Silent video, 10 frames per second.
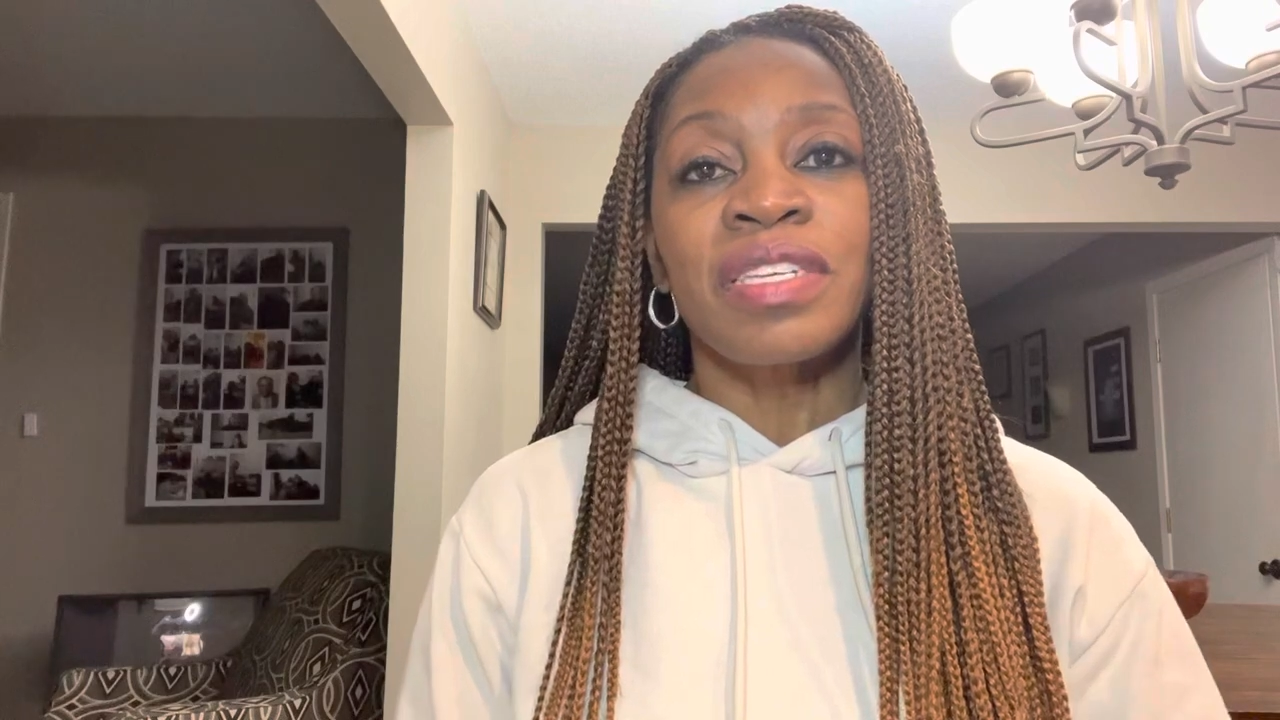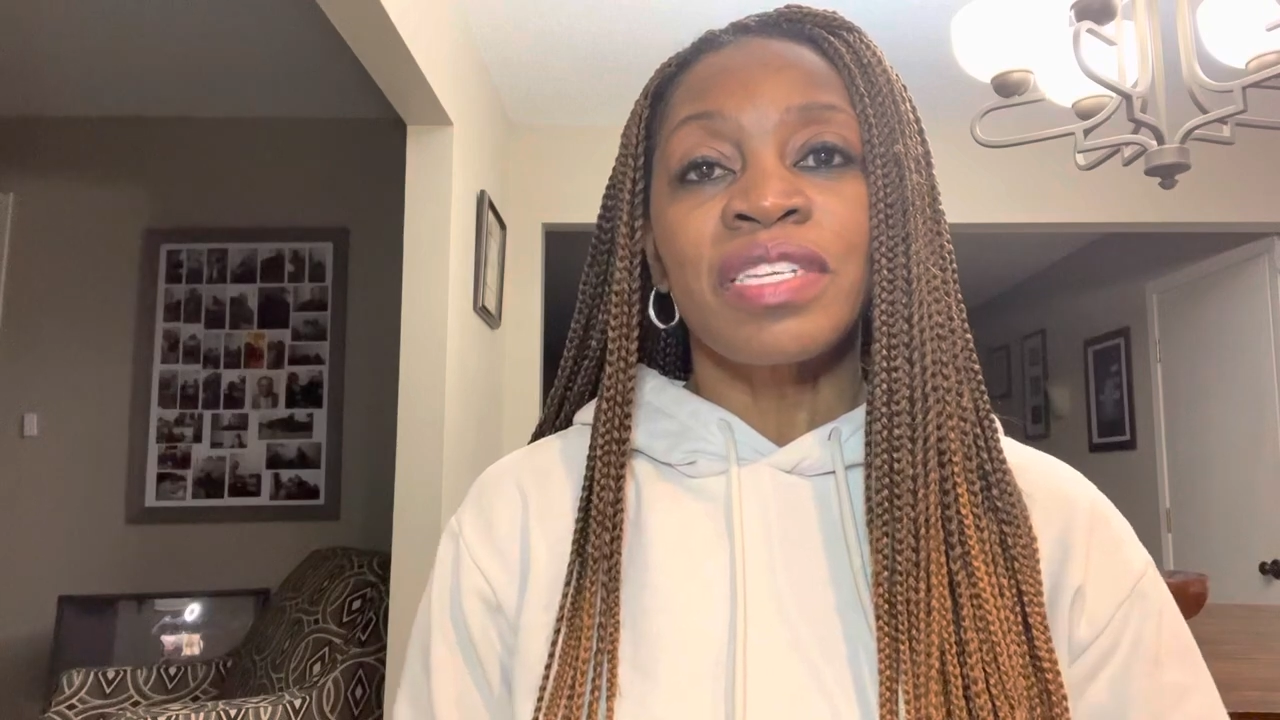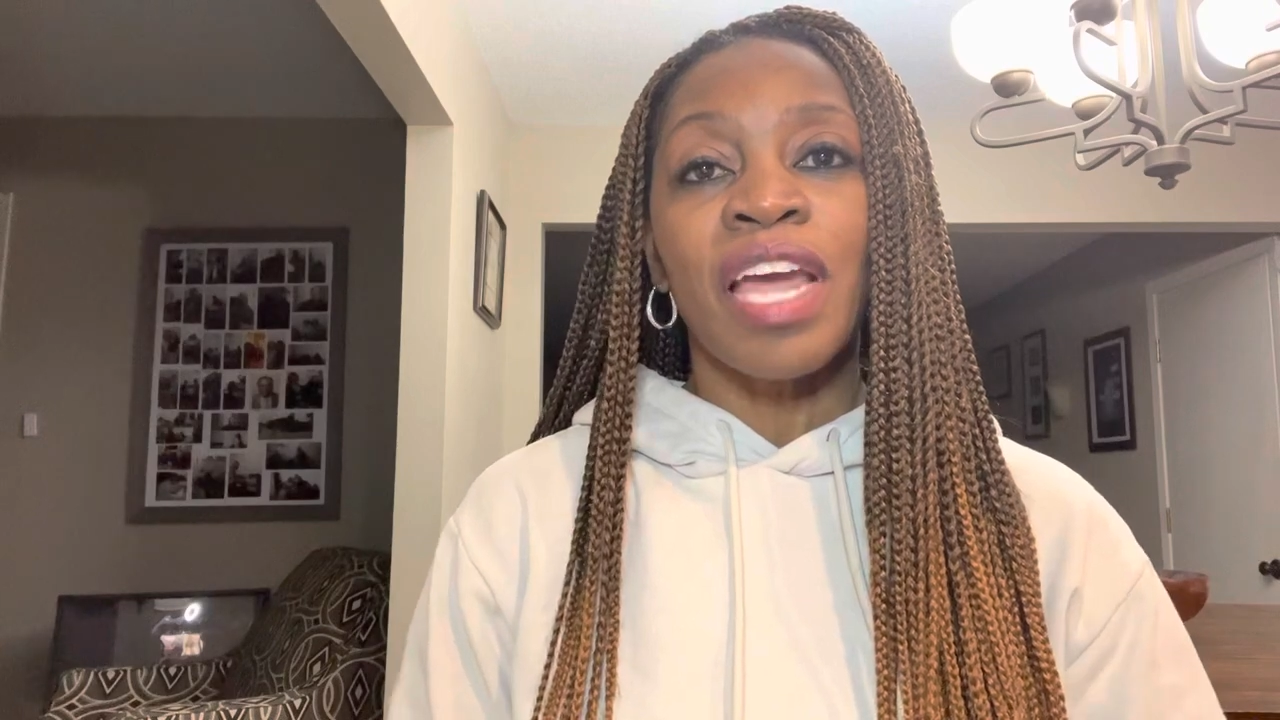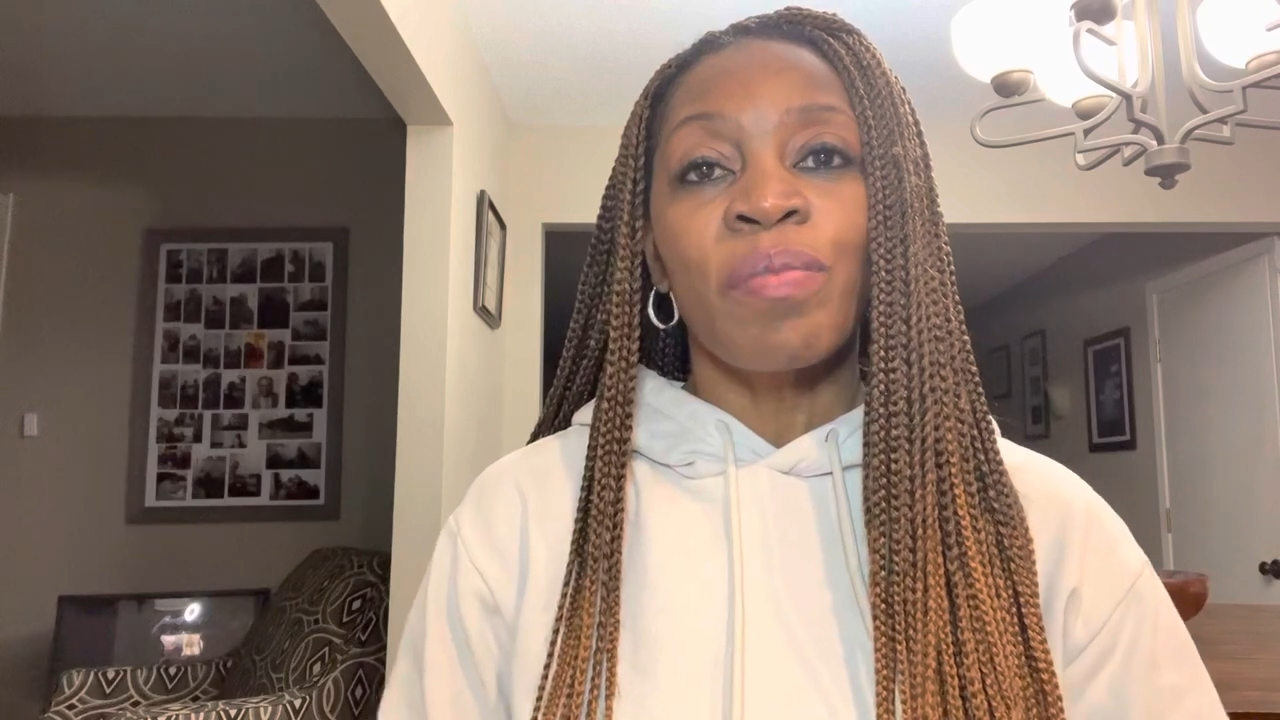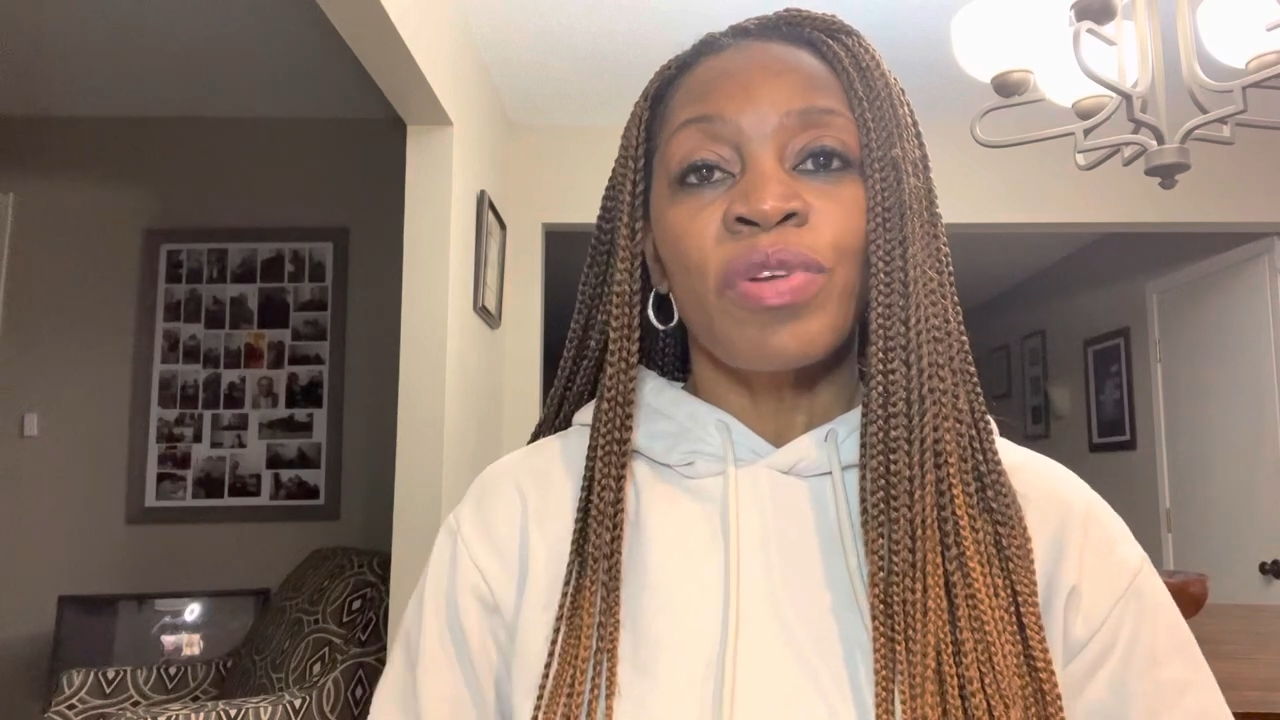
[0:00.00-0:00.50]

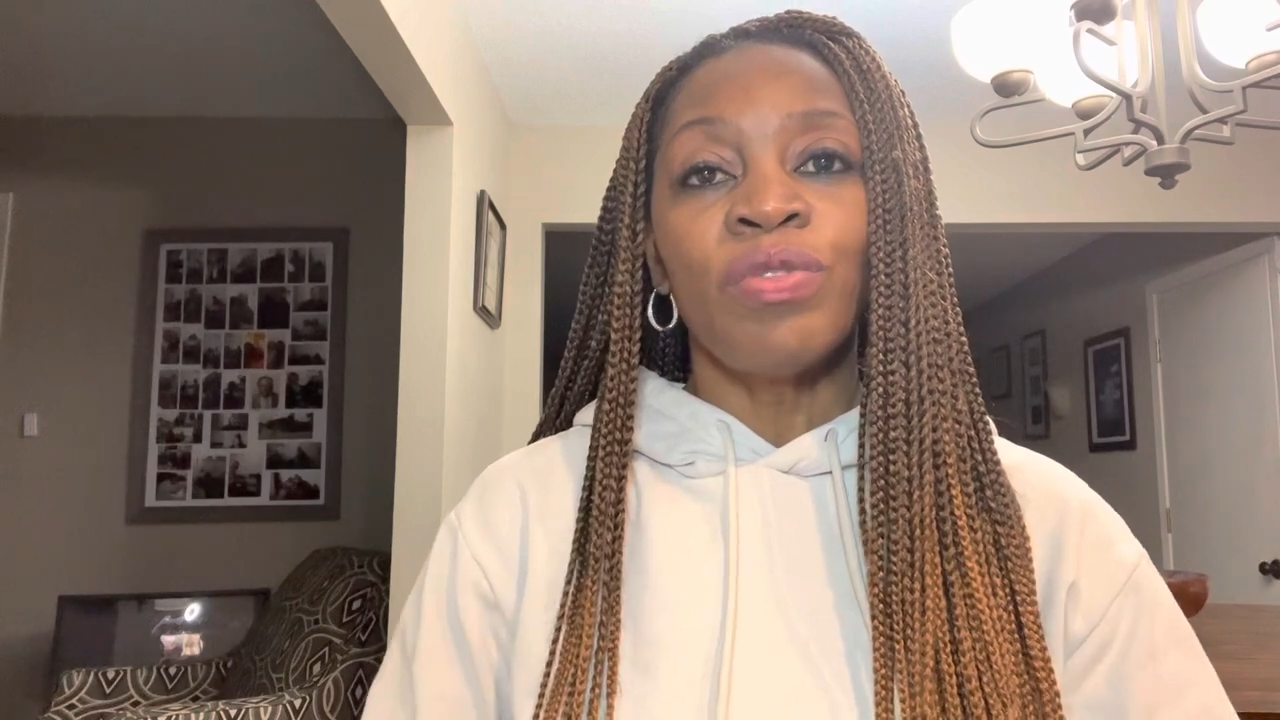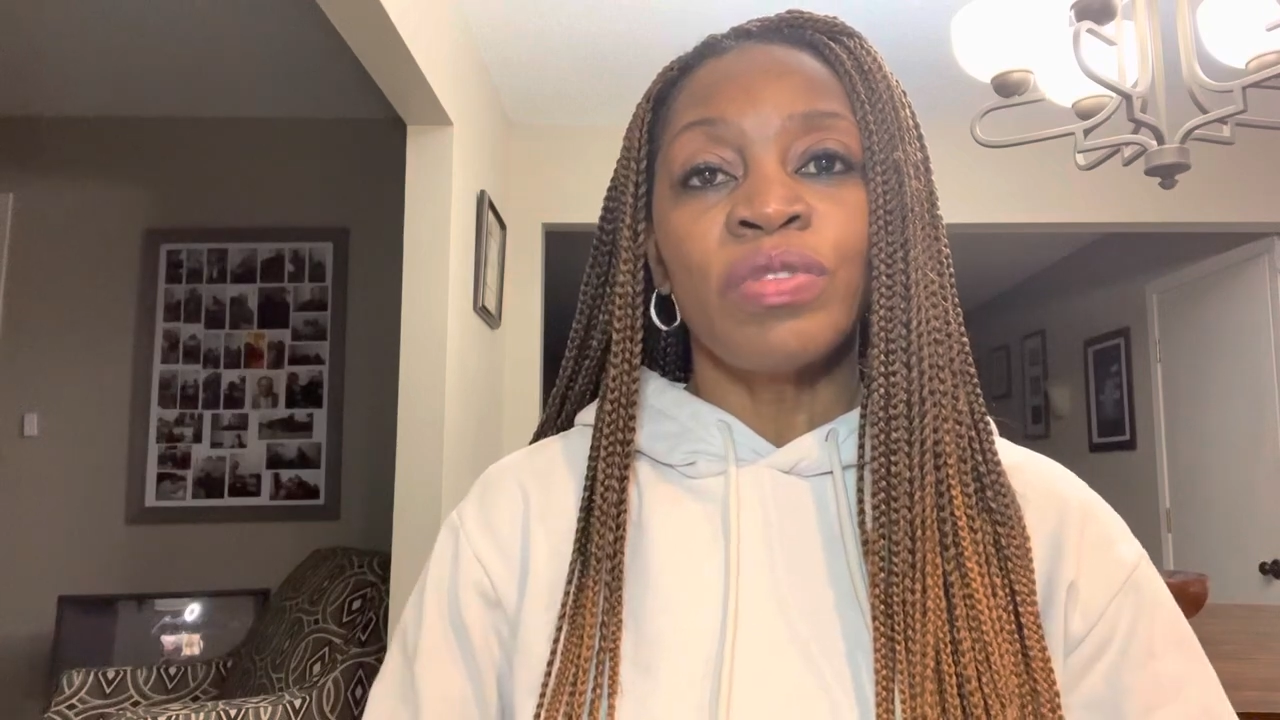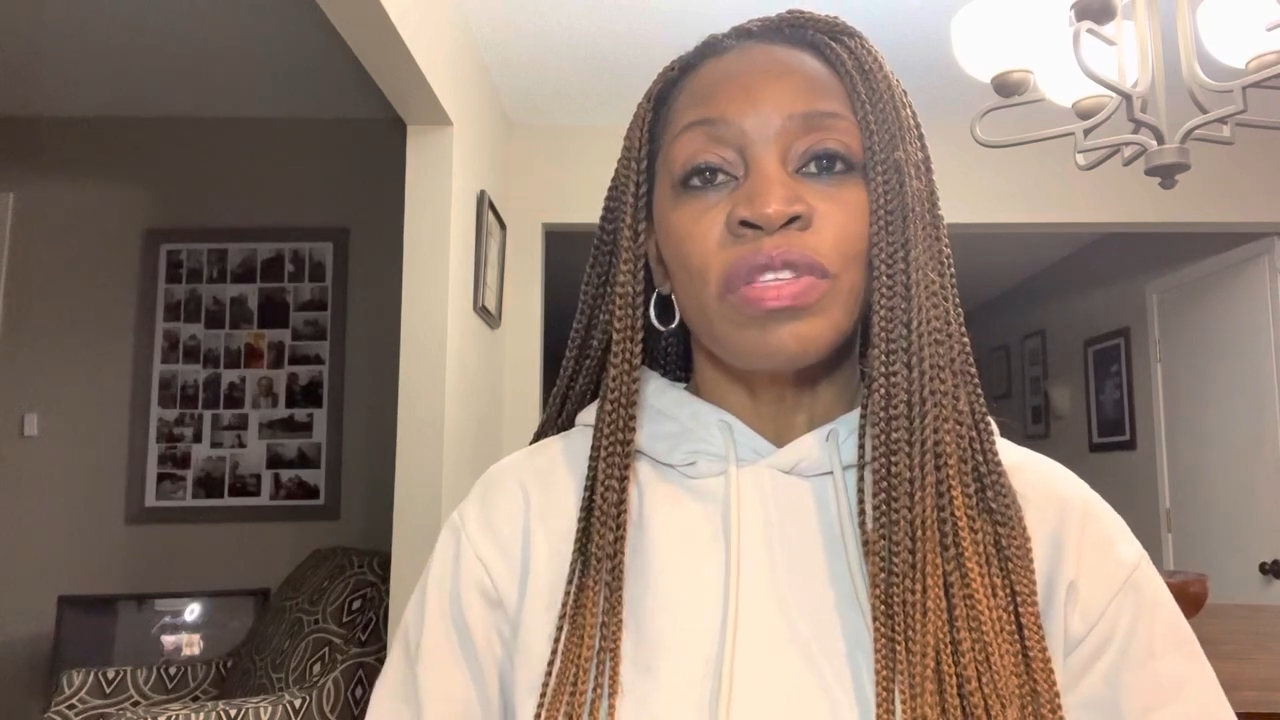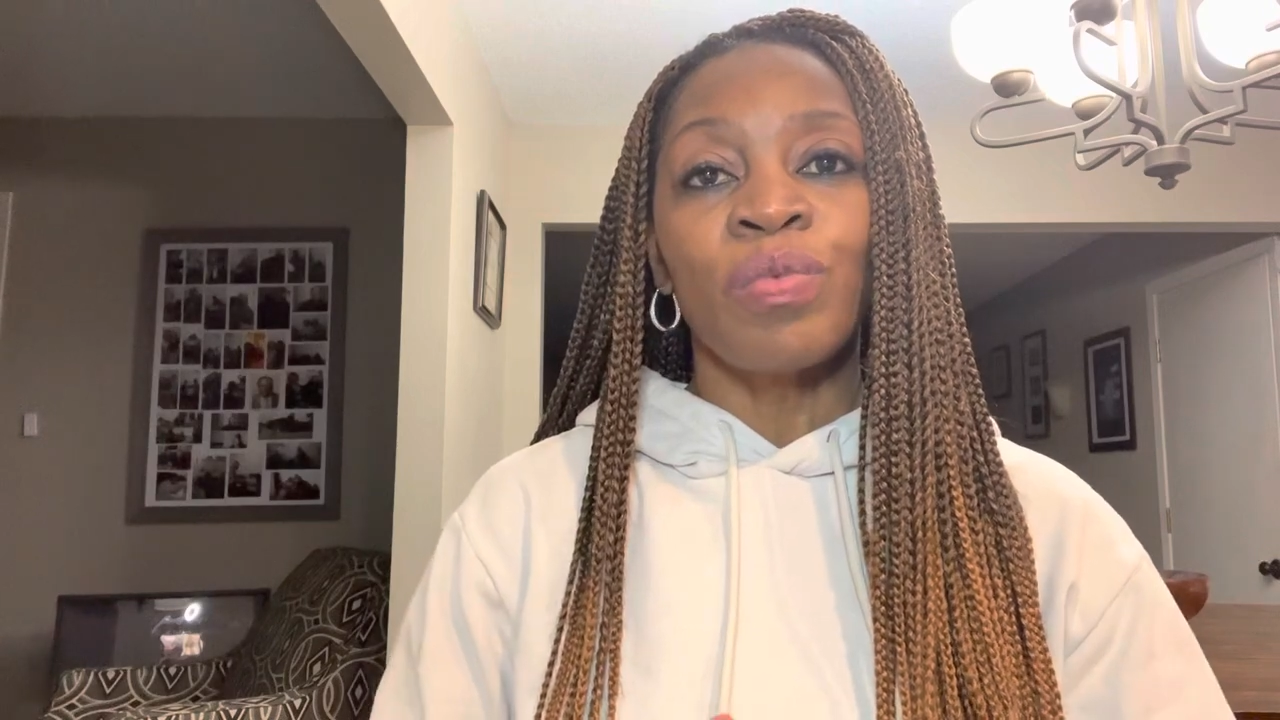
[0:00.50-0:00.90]
time when you